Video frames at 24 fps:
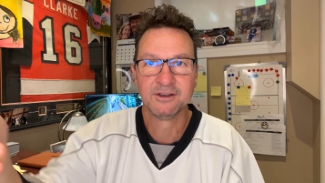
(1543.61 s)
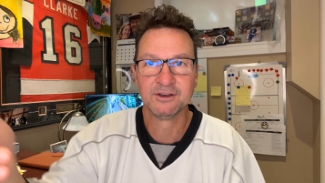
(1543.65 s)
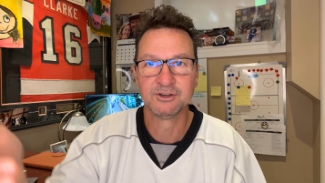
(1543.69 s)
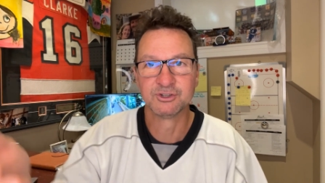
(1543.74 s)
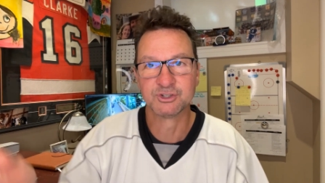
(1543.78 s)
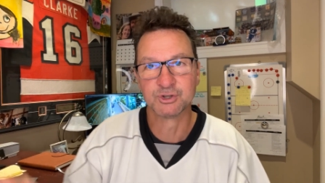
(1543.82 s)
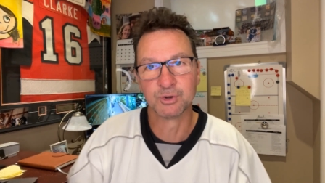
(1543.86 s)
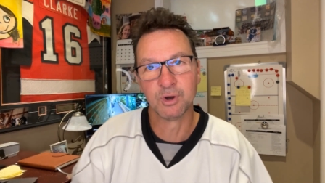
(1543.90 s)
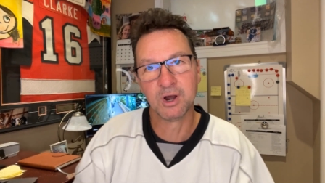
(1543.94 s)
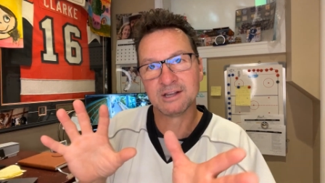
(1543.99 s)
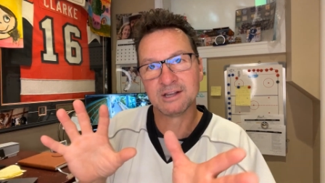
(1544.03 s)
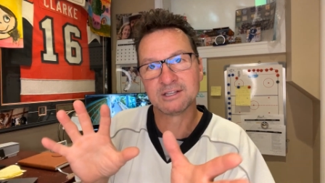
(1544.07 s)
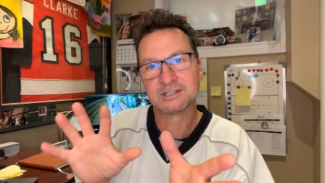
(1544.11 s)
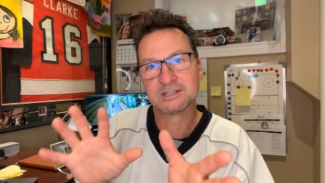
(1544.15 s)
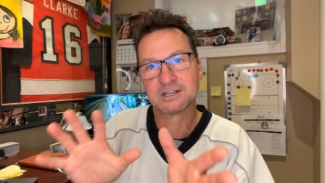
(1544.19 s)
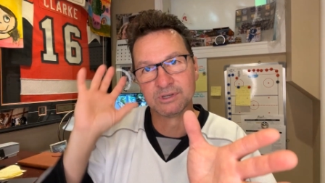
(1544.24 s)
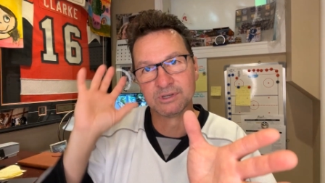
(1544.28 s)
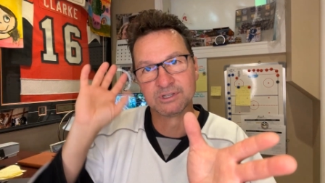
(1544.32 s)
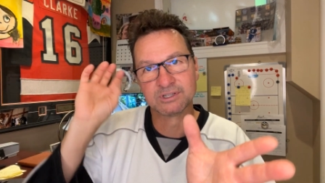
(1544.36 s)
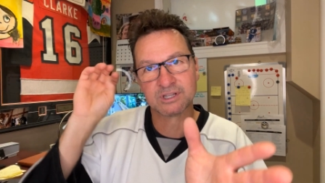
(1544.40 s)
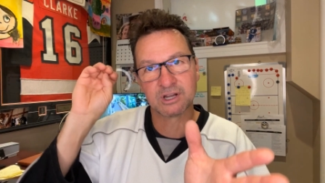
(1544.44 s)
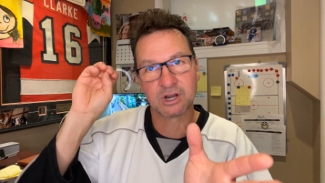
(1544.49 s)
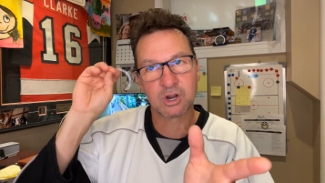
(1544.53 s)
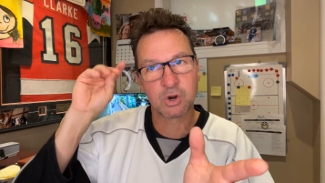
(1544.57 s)
And so that
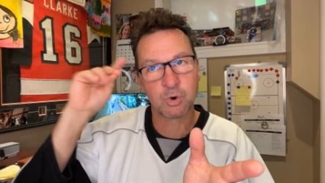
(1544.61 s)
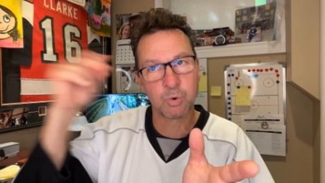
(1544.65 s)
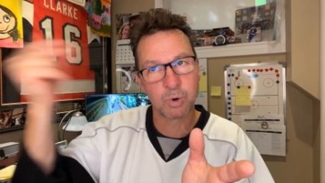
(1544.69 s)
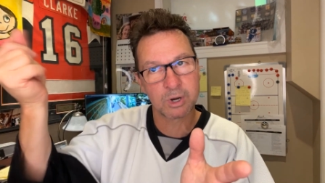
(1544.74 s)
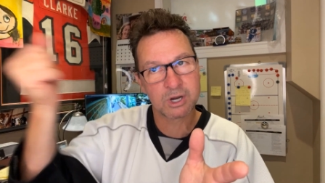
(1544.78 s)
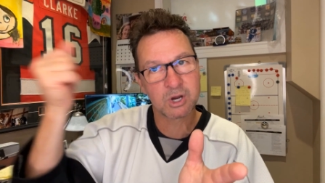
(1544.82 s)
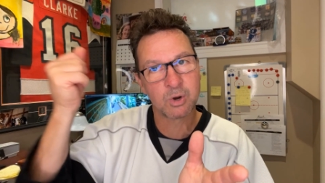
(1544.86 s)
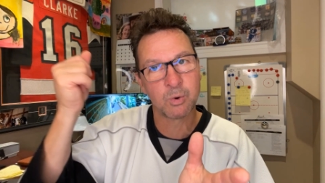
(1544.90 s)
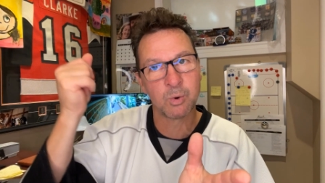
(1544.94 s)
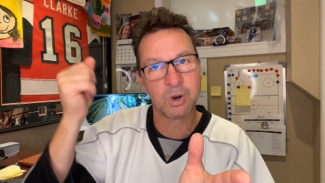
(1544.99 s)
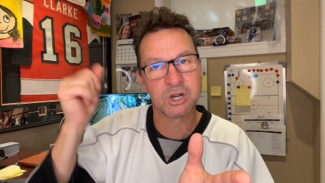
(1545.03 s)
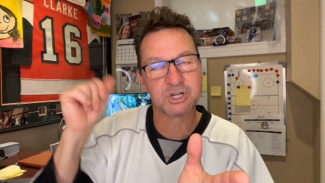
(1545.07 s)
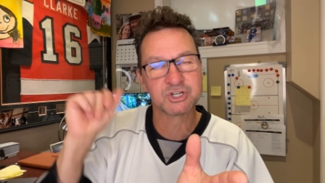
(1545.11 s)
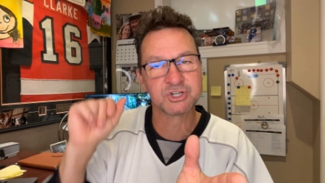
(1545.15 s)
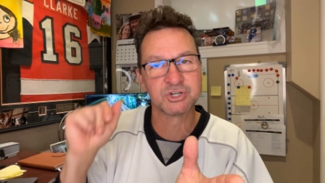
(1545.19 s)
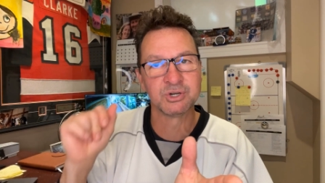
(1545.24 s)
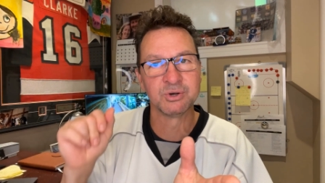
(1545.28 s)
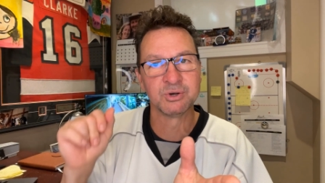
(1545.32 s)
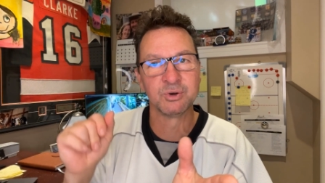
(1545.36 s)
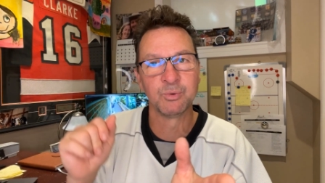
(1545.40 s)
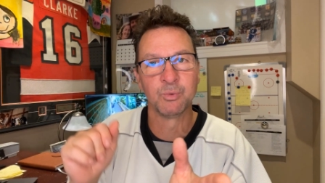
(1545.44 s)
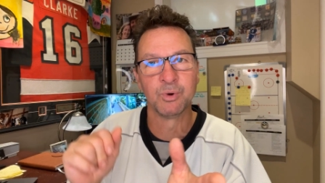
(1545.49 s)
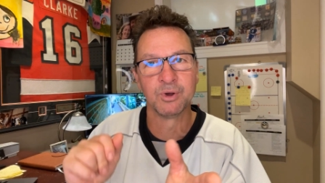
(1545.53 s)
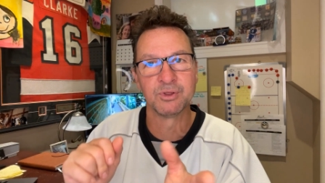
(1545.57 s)
was the quick question,